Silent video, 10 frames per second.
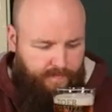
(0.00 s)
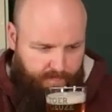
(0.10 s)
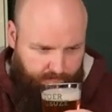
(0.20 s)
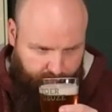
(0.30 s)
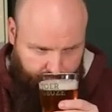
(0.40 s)

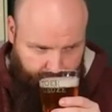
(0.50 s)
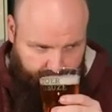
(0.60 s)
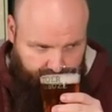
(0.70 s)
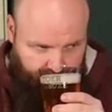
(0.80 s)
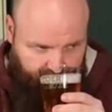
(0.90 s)

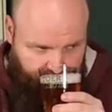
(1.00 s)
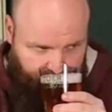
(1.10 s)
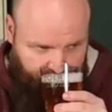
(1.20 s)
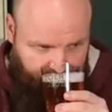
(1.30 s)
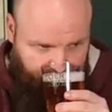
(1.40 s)

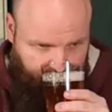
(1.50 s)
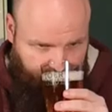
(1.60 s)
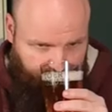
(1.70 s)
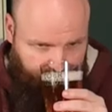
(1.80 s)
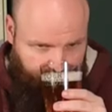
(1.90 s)

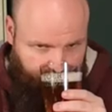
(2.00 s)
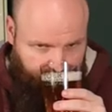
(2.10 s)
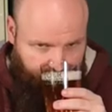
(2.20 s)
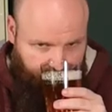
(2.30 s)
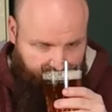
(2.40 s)

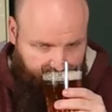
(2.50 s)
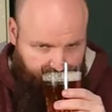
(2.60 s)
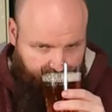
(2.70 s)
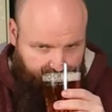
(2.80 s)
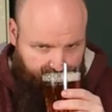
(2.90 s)
No one is speaking in this clip.